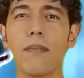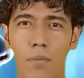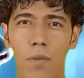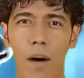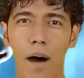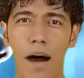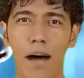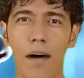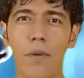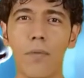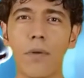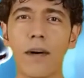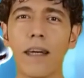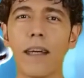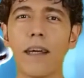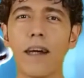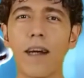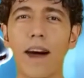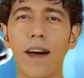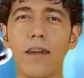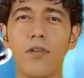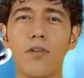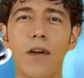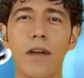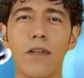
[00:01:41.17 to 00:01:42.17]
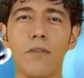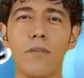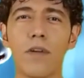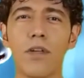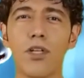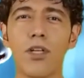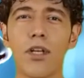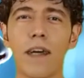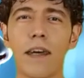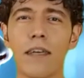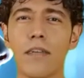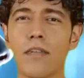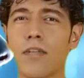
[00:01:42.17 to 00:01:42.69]
Why we can't trust
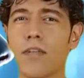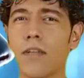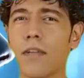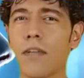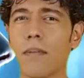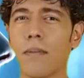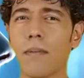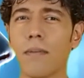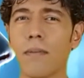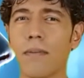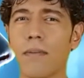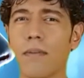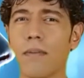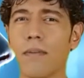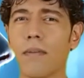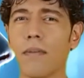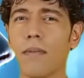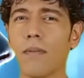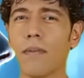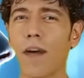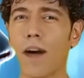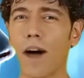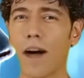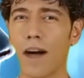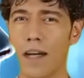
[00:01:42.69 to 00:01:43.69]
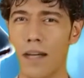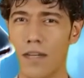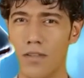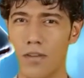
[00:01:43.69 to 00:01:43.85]
machines. Lying